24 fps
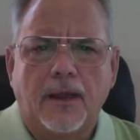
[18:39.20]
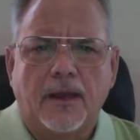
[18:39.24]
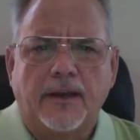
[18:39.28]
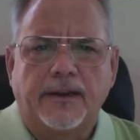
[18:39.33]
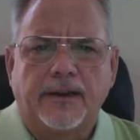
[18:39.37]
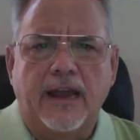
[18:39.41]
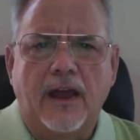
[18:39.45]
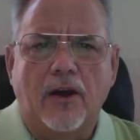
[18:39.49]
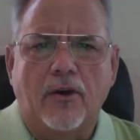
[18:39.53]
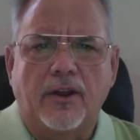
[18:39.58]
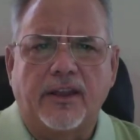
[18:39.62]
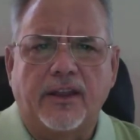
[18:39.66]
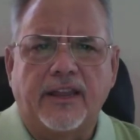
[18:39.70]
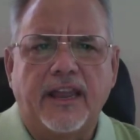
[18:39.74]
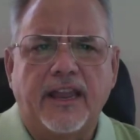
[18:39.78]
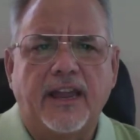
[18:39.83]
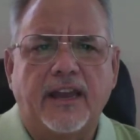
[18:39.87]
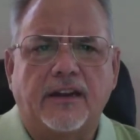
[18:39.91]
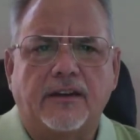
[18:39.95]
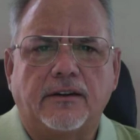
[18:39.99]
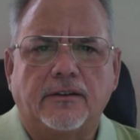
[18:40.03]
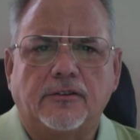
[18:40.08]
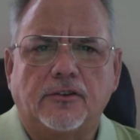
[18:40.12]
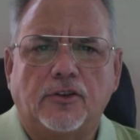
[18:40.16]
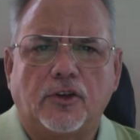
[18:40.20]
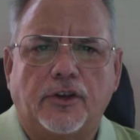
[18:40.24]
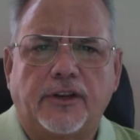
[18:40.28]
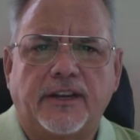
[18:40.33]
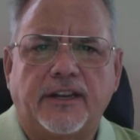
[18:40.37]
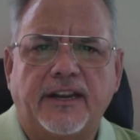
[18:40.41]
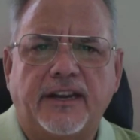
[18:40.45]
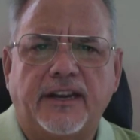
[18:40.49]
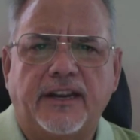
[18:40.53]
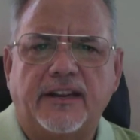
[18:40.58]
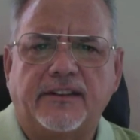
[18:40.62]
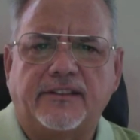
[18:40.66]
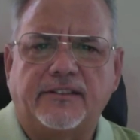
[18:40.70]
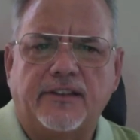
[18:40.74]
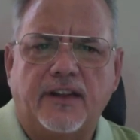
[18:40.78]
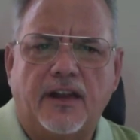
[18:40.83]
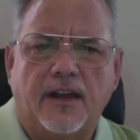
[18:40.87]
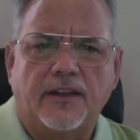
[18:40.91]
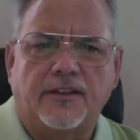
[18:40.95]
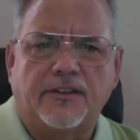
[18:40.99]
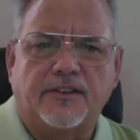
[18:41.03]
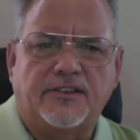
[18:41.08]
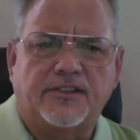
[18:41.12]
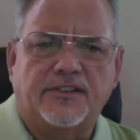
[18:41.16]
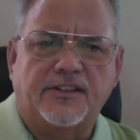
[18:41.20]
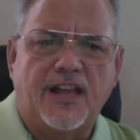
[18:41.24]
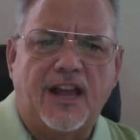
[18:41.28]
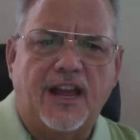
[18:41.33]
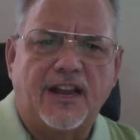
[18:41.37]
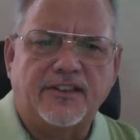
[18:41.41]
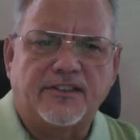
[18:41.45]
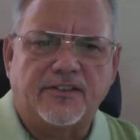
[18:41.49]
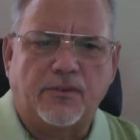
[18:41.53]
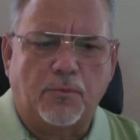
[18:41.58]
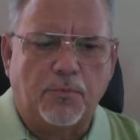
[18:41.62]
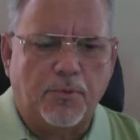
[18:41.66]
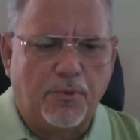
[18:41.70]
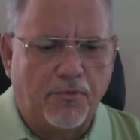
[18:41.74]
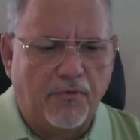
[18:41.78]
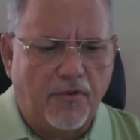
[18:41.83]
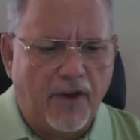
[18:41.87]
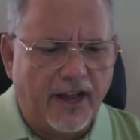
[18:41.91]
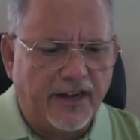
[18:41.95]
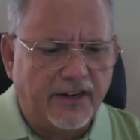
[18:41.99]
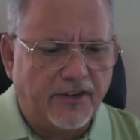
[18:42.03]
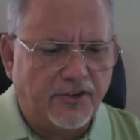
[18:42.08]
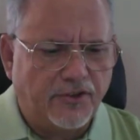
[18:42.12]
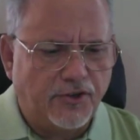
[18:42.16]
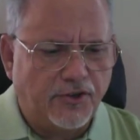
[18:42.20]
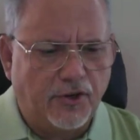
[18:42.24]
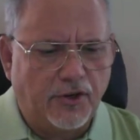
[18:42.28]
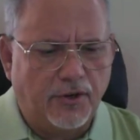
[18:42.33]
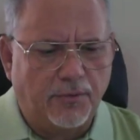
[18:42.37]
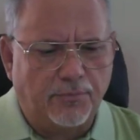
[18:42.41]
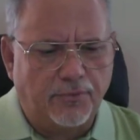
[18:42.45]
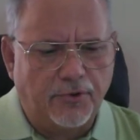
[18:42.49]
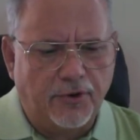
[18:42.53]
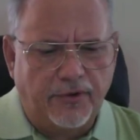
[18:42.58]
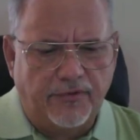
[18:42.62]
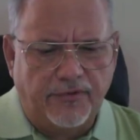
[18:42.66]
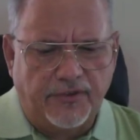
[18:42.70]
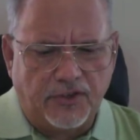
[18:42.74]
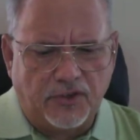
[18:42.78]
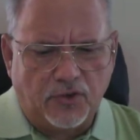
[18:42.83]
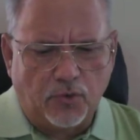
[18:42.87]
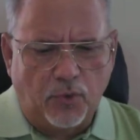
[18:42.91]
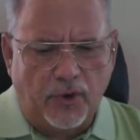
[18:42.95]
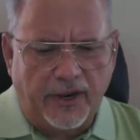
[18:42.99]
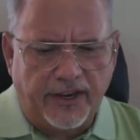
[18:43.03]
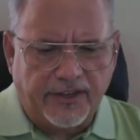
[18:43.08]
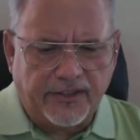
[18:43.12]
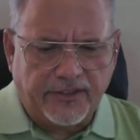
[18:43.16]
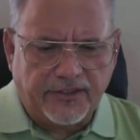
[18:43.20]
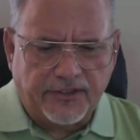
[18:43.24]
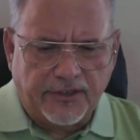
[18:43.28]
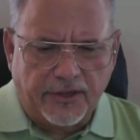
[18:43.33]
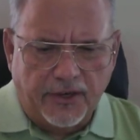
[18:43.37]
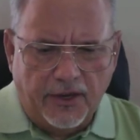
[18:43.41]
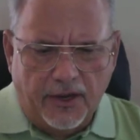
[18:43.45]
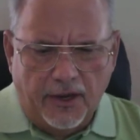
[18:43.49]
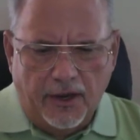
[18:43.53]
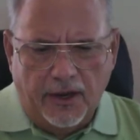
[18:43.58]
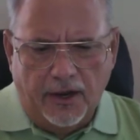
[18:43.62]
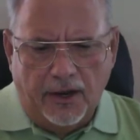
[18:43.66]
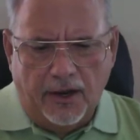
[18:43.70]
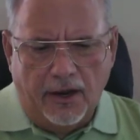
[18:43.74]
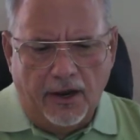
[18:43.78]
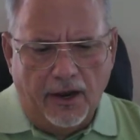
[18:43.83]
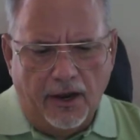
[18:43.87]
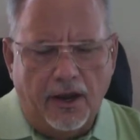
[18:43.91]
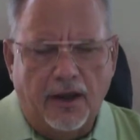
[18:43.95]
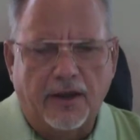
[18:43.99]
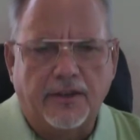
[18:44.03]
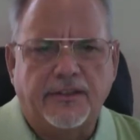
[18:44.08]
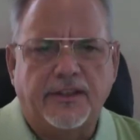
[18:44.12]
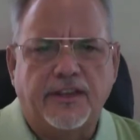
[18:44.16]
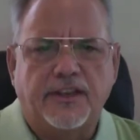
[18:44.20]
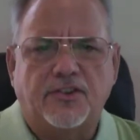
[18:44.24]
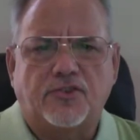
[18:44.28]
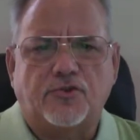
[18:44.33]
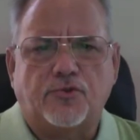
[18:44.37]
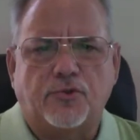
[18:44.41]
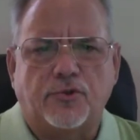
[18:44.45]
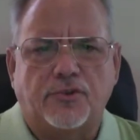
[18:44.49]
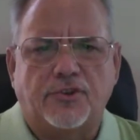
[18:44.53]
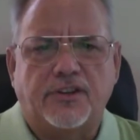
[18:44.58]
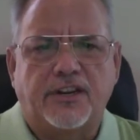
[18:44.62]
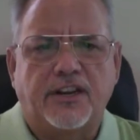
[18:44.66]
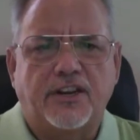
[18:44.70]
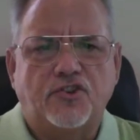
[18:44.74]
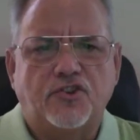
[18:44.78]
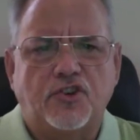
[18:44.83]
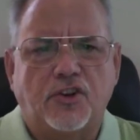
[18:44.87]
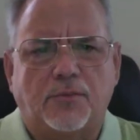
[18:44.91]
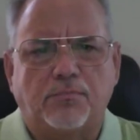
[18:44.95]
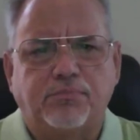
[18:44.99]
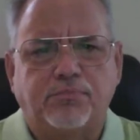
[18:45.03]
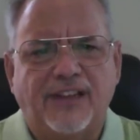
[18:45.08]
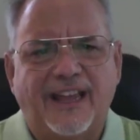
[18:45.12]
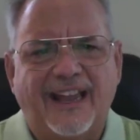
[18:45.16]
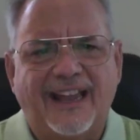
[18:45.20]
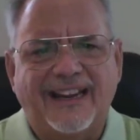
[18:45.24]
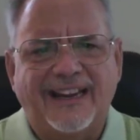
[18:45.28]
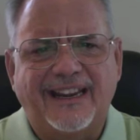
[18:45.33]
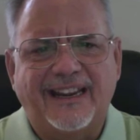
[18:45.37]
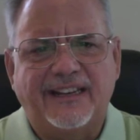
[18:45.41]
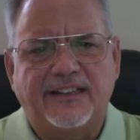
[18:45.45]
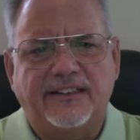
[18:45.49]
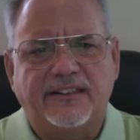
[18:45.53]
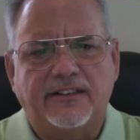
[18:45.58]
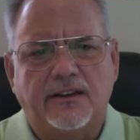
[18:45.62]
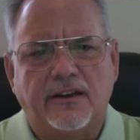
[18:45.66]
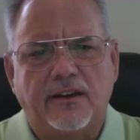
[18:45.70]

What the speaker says: Now again, looking at the slides that were provided to you in previous weeks, the strategic planning